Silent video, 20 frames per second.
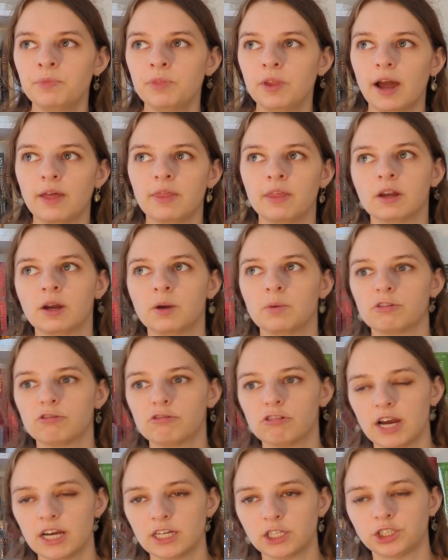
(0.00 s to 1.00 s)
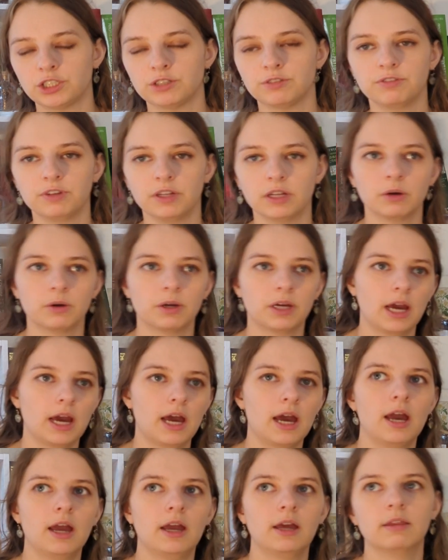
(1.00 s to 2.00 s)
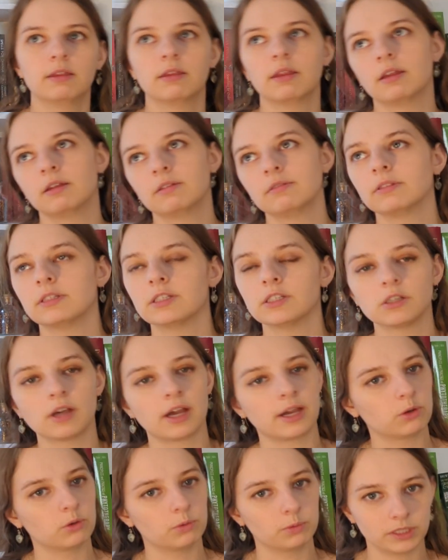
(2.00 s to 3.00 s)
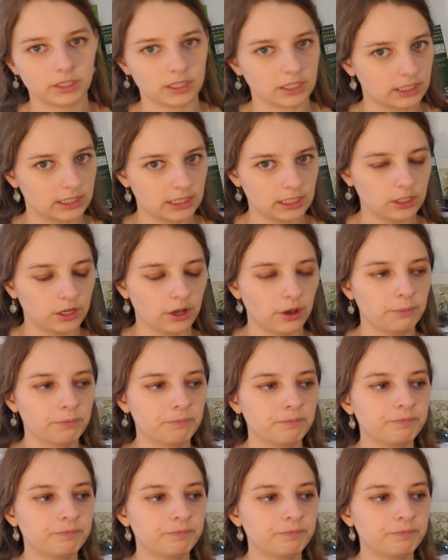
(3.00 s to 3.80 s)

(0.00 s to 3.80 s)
and then I would crash and feel okay, and then the cycle would continue.